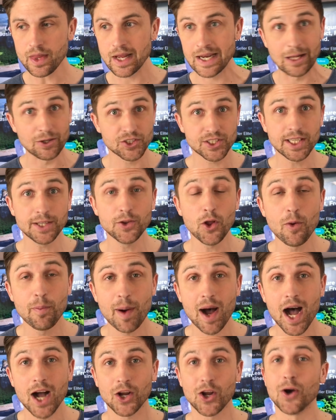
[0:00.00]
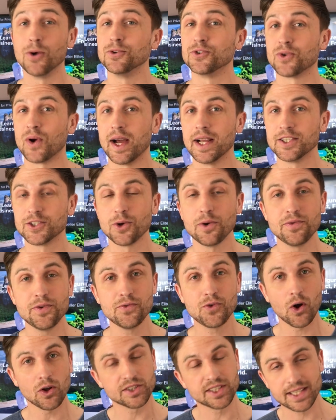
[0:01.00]
Now, still no barcodes, right? So if you've
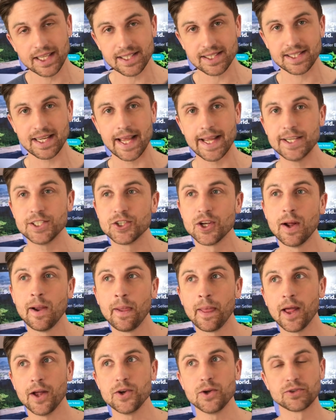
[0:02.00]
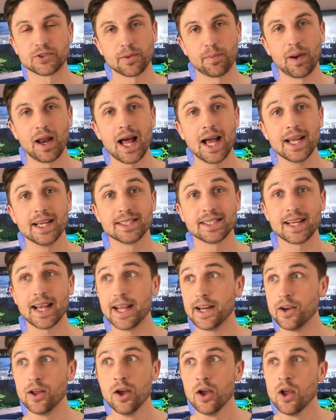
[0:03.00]
got to this stage and your supplier is
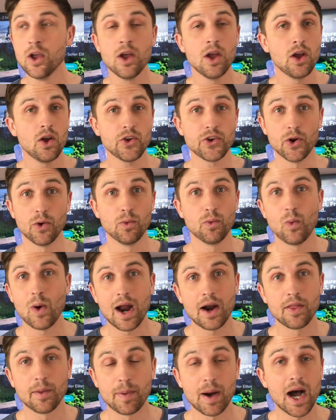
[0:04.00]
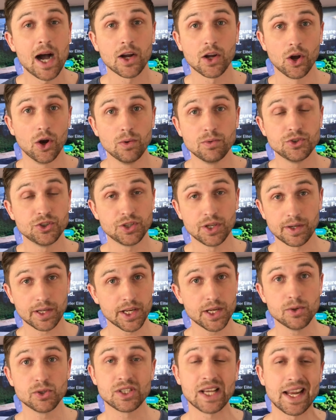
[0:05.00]
saying, where are the barcodes?
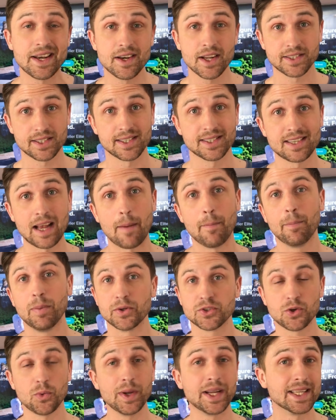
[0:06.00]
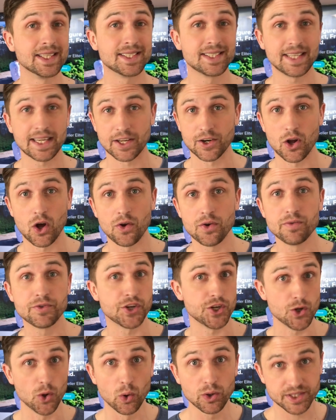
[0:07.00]
Can you send us a sample so we can stick it on
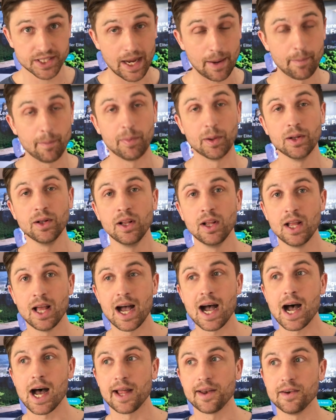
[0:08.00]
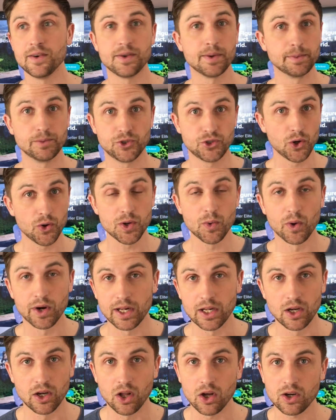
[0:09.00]
to your sample and show you what
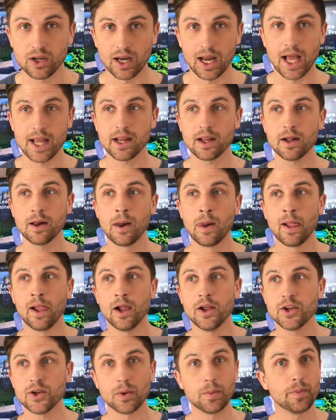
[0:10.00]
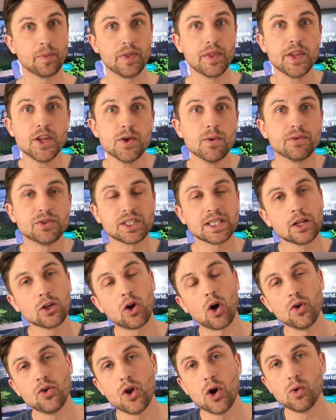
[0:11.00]
it'll look like? You've still
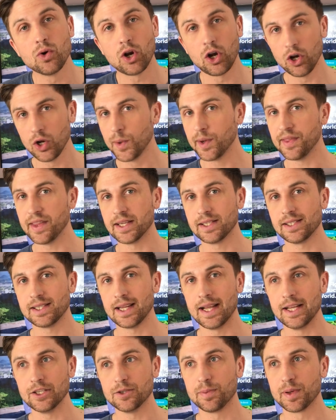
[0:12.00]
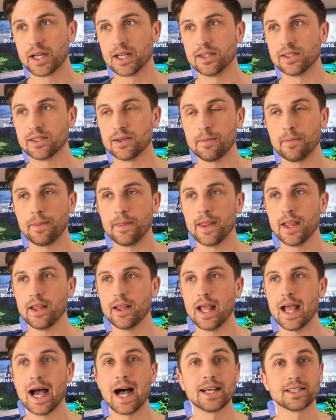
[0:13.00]
got no clue at this stage because
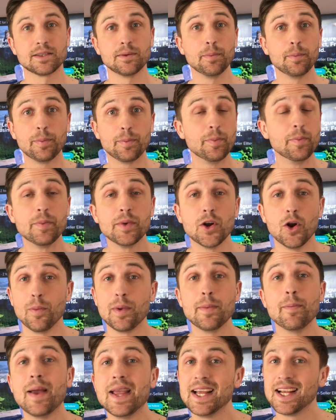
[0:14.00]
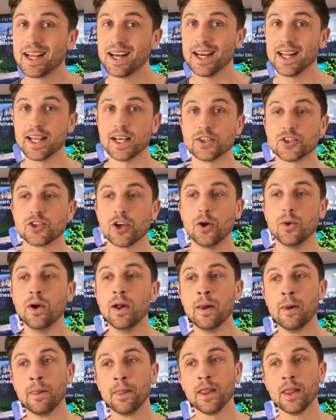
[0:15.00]
it hasn't, been made clear. So